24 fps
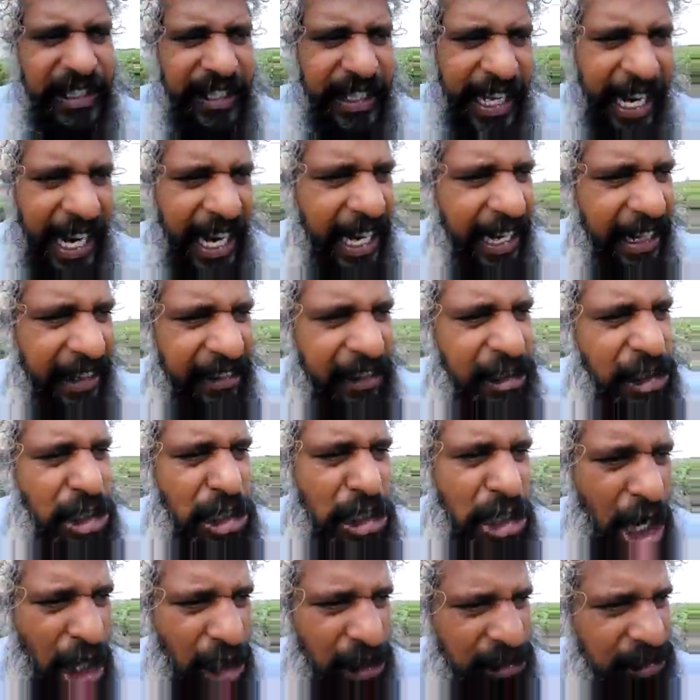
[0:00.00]
they are
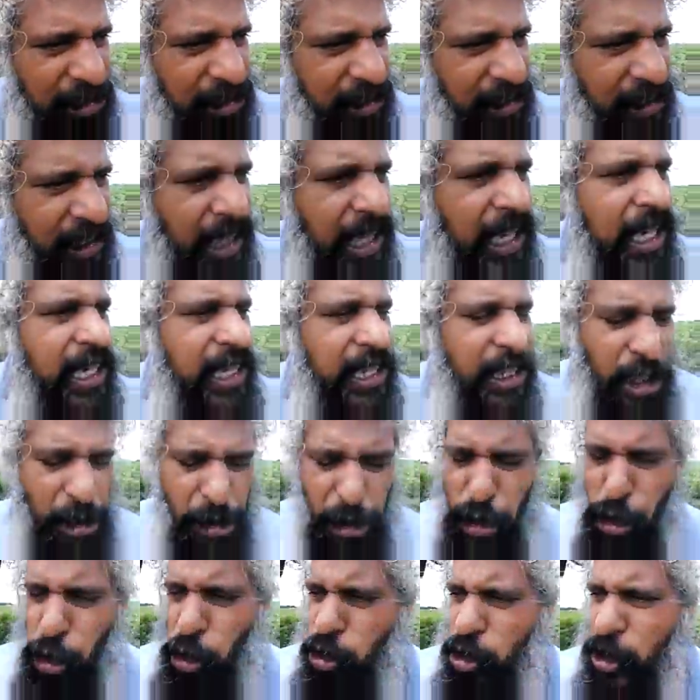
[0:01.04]
not the
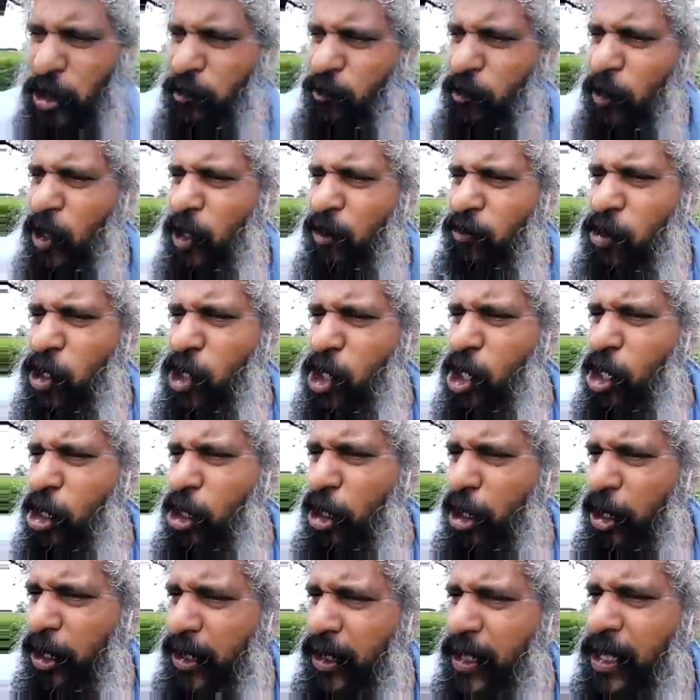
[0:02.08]
chosen one of the
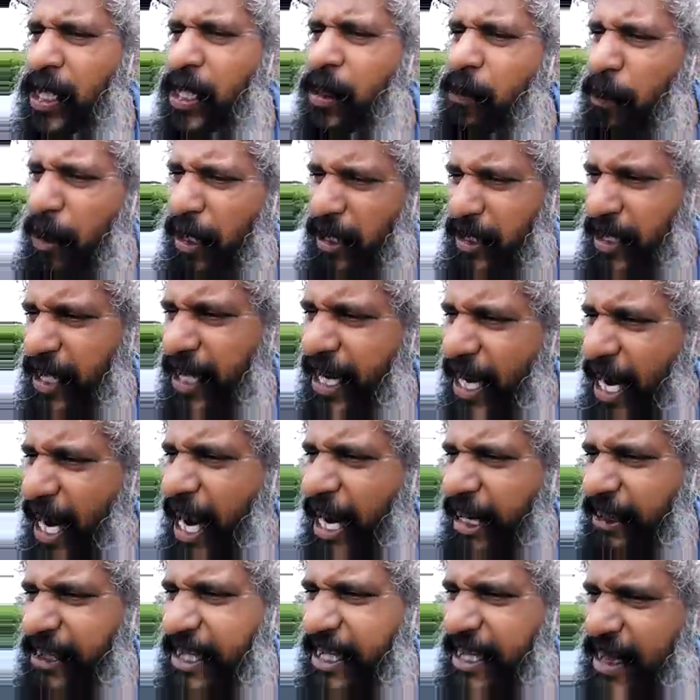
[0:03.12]
Lord, but they
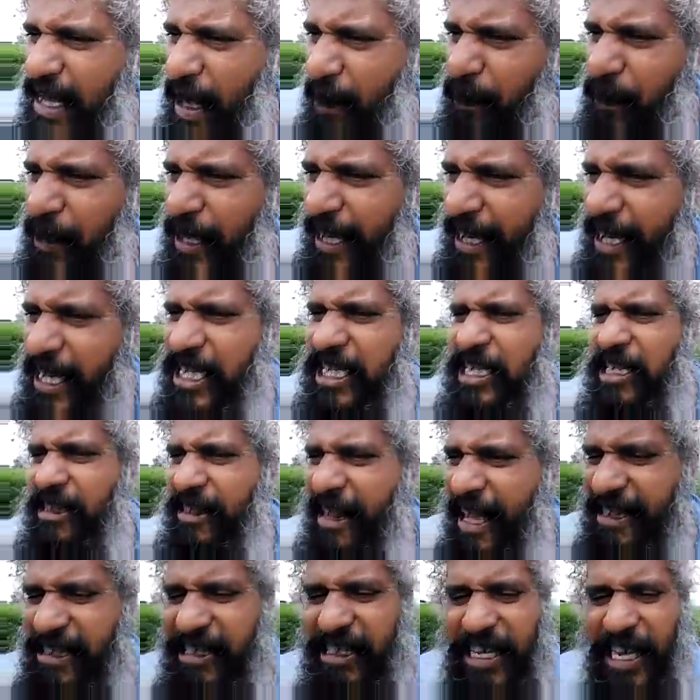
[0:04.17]
are the kleptes,
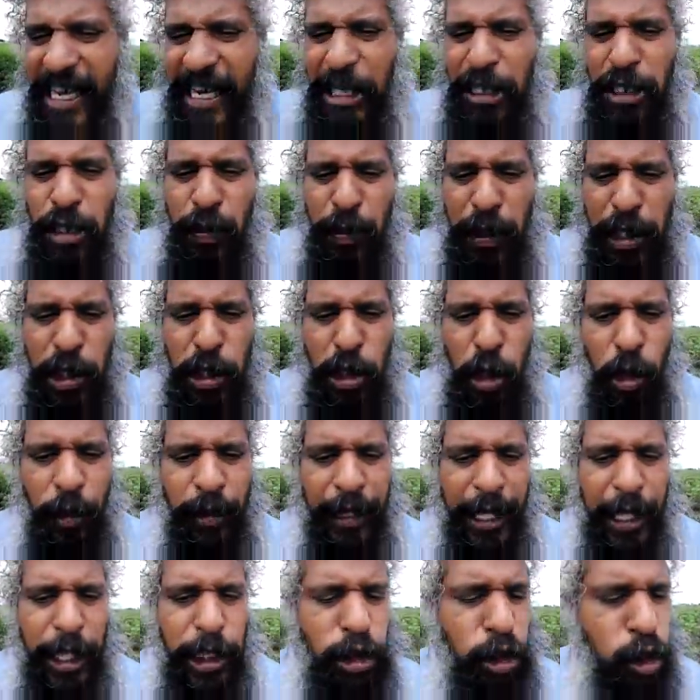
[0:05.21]
lestes,
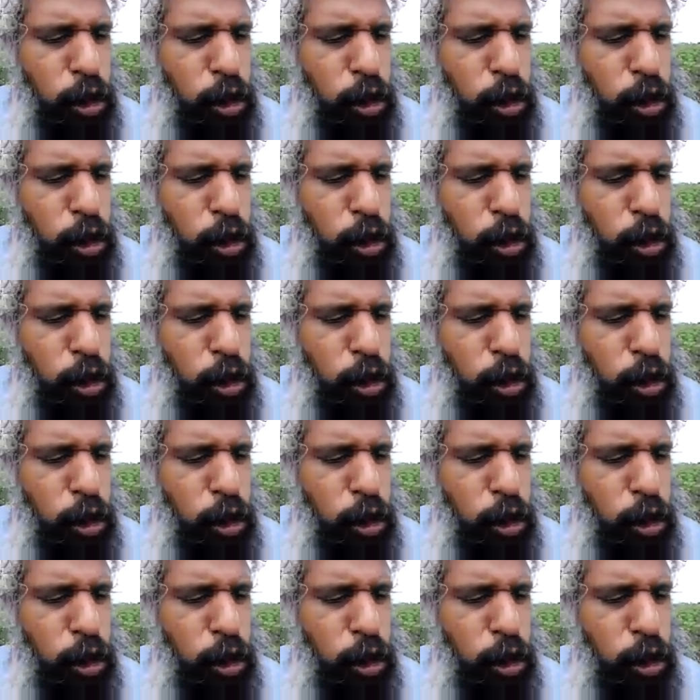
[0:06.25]
misthotes,